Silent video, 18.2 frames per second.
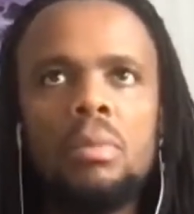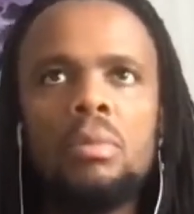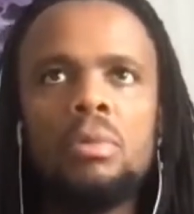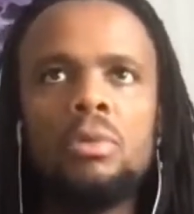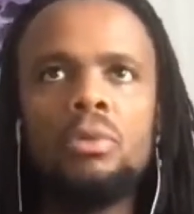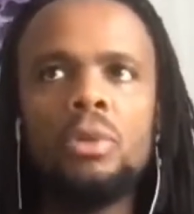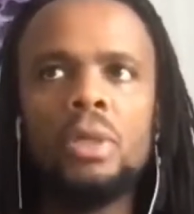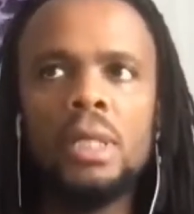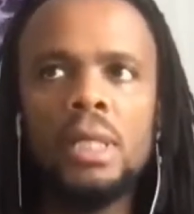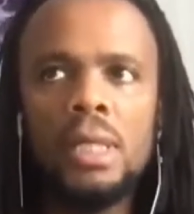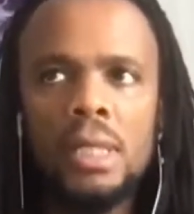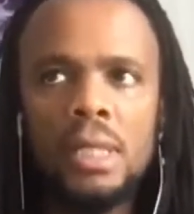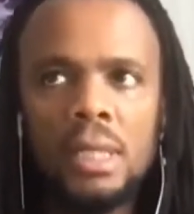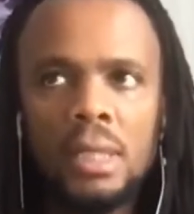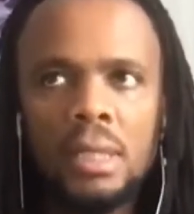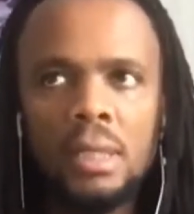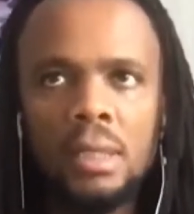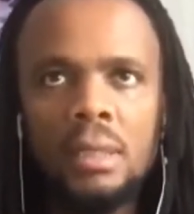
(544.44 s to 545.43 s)

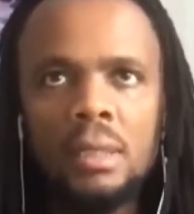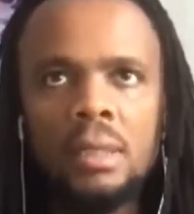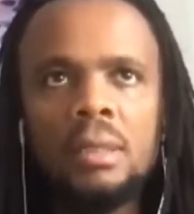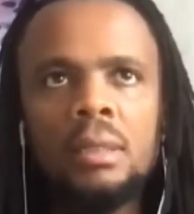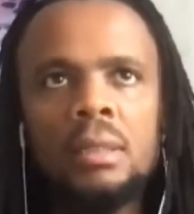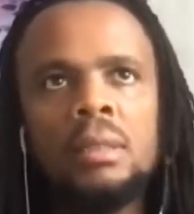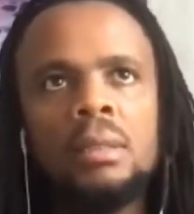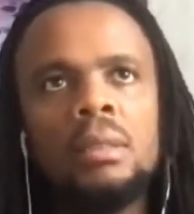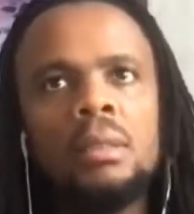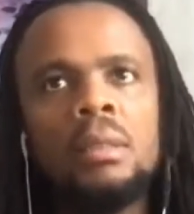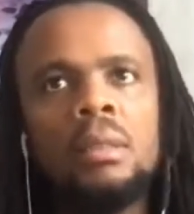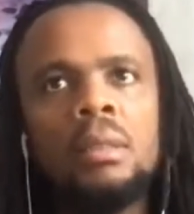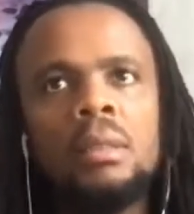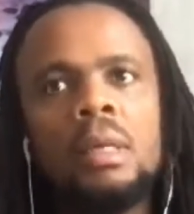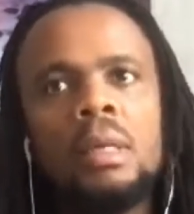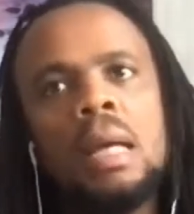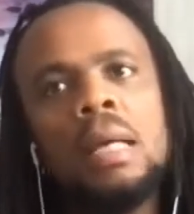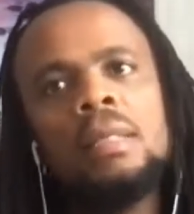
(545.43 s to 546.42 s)
really
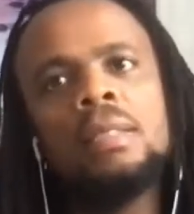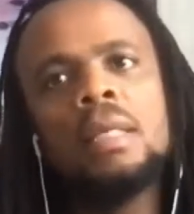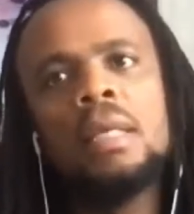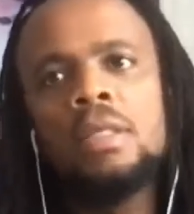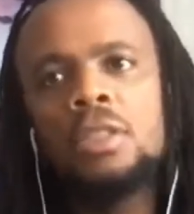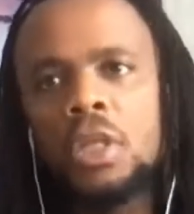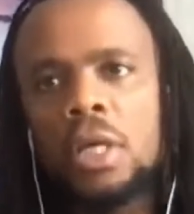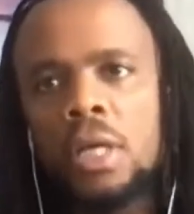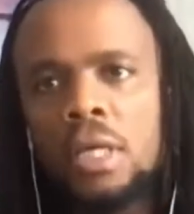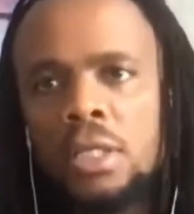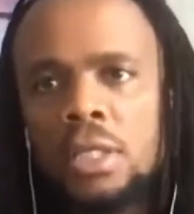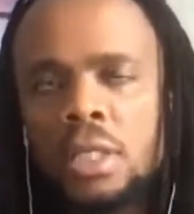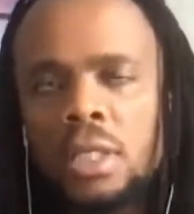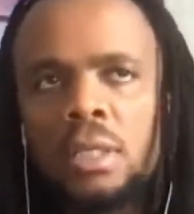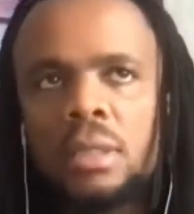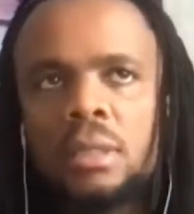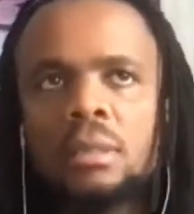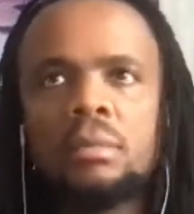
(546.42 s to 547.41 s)
it
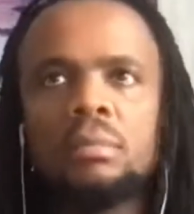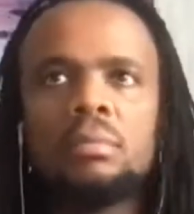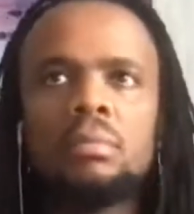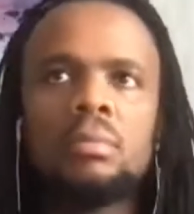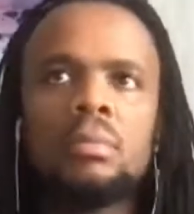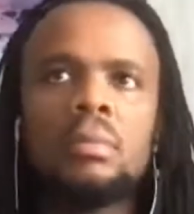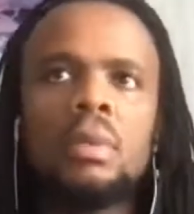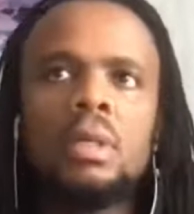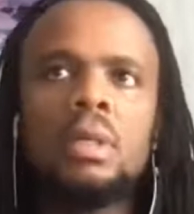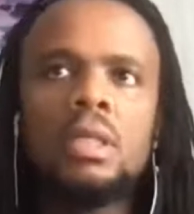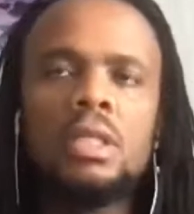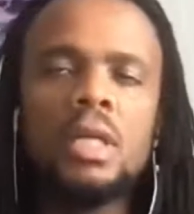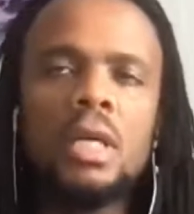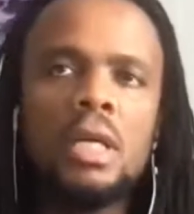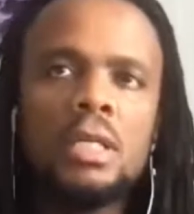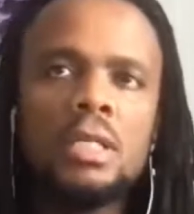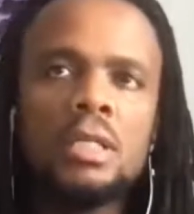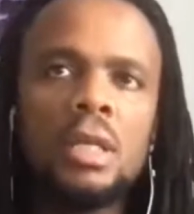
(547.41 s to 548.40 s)

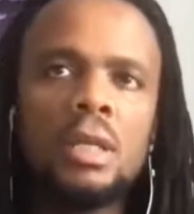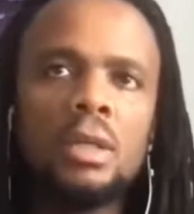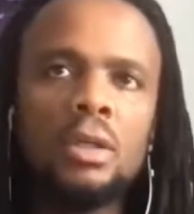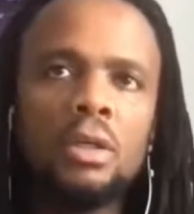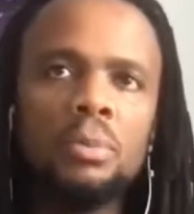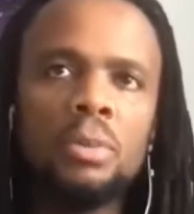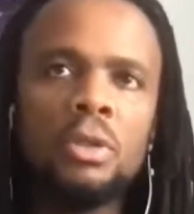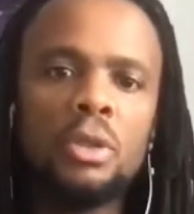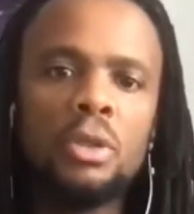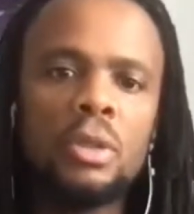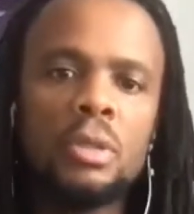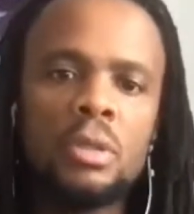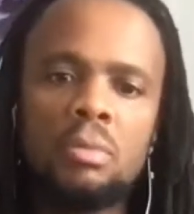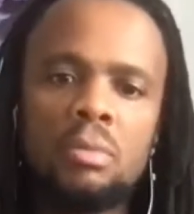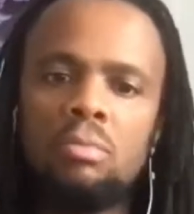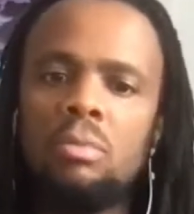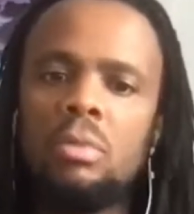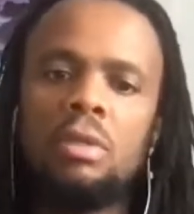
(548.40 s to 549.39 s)
changed a lot,
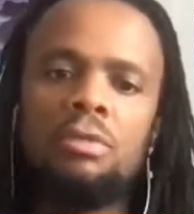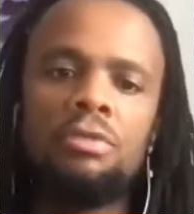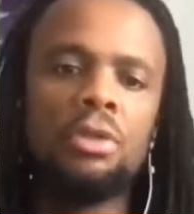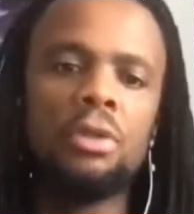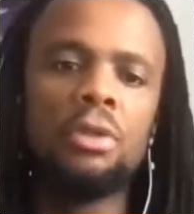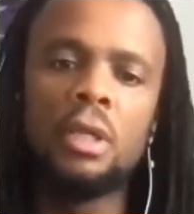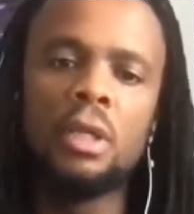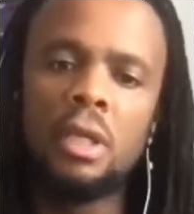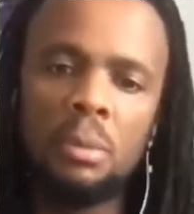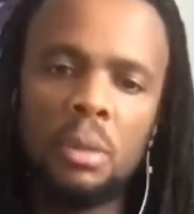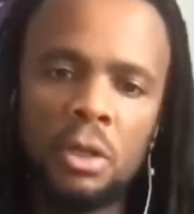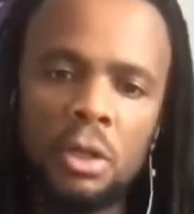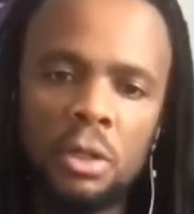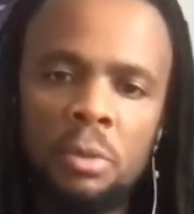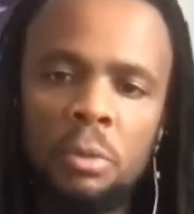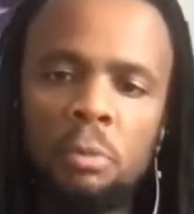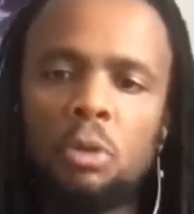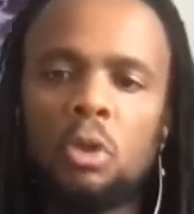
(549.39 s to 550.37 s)
because if you think about
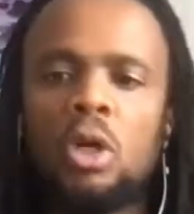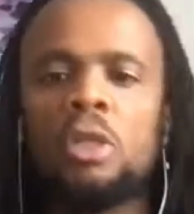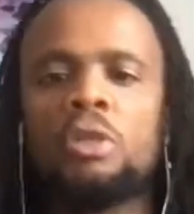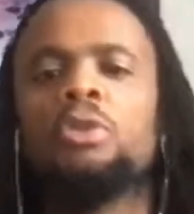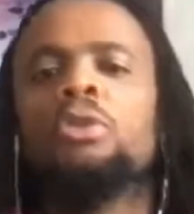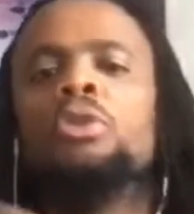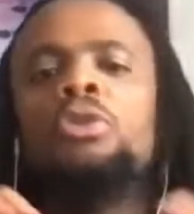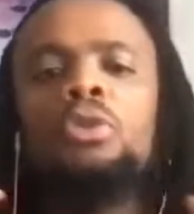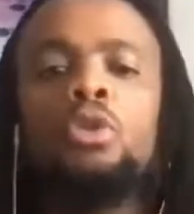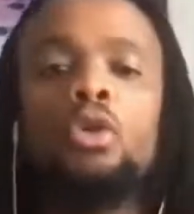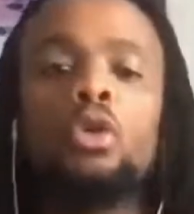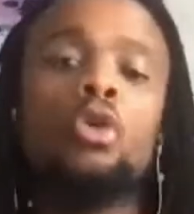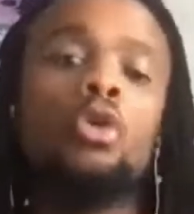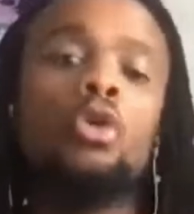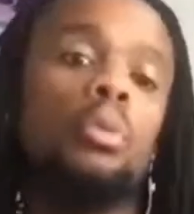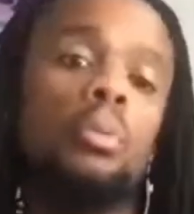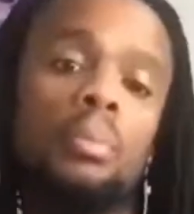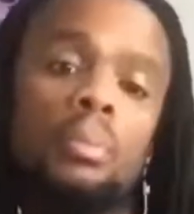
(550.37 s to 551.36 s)
it, people are told to
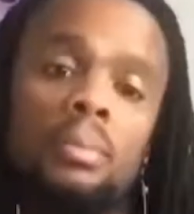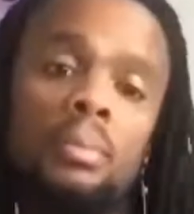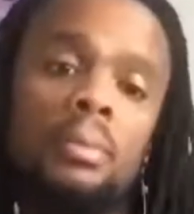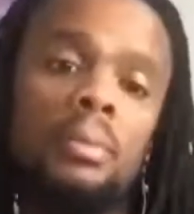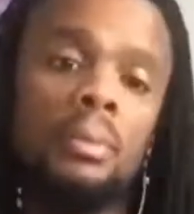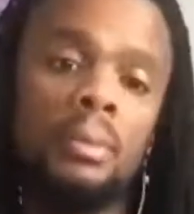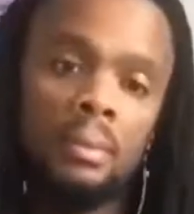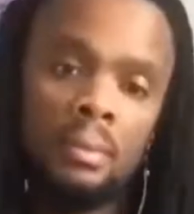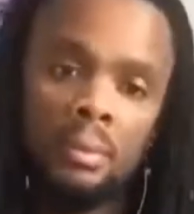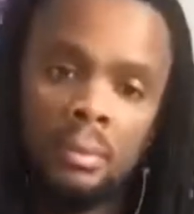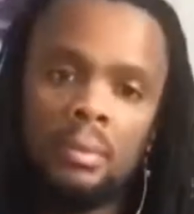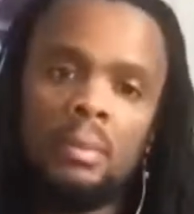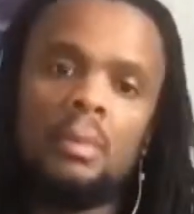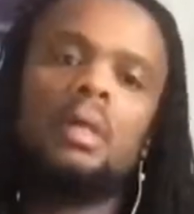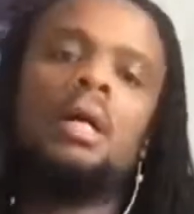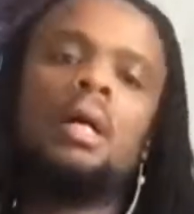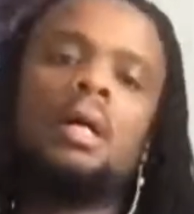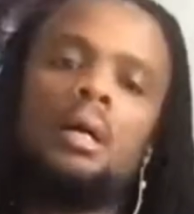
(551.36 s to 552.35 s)
go
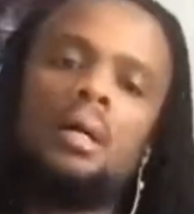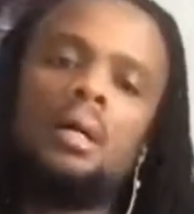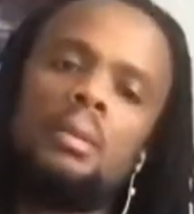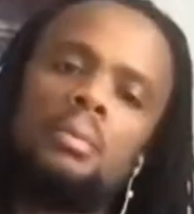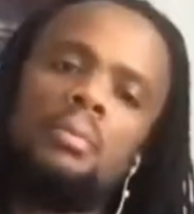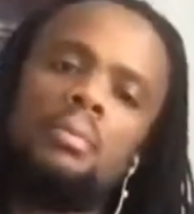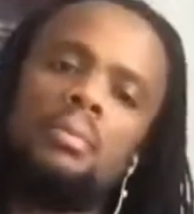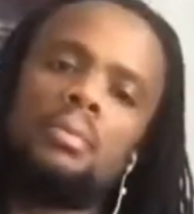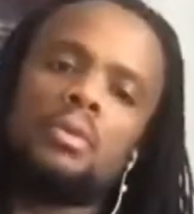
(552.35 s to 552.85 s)
home.